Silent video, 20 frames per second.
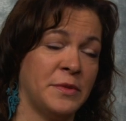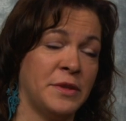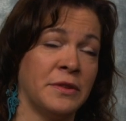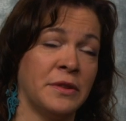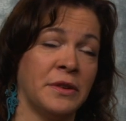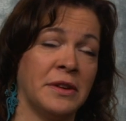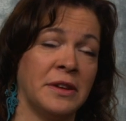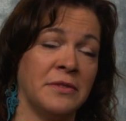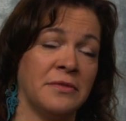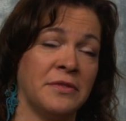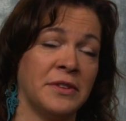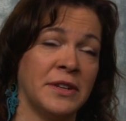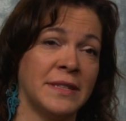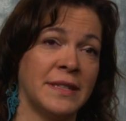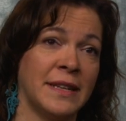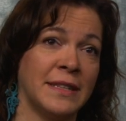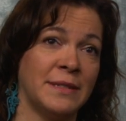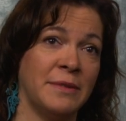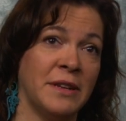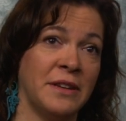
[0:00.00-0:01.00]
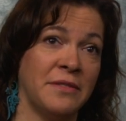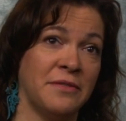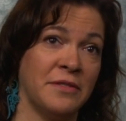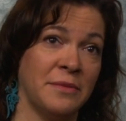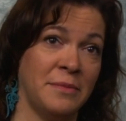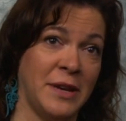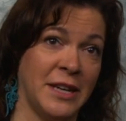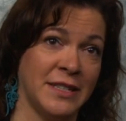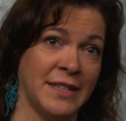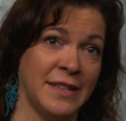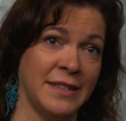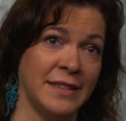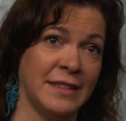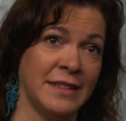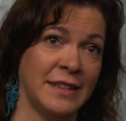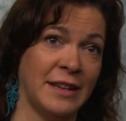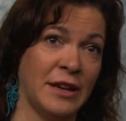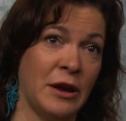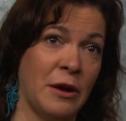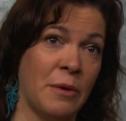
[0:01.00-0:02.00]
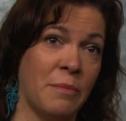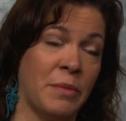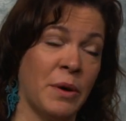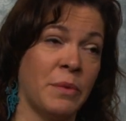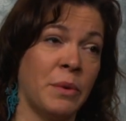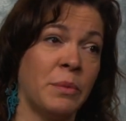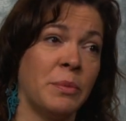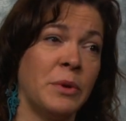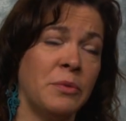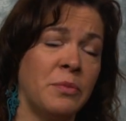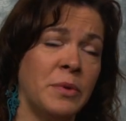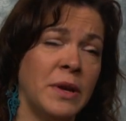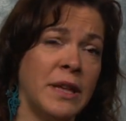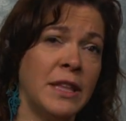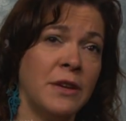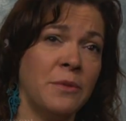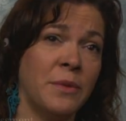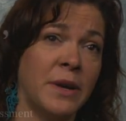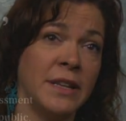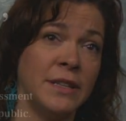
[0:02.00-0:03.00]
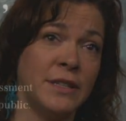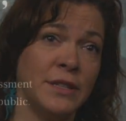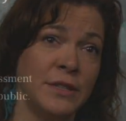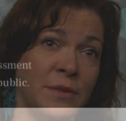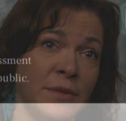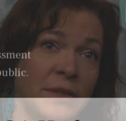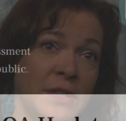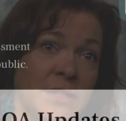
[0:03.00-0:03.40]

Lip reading: looking for assessment information, but what we really wanted to do in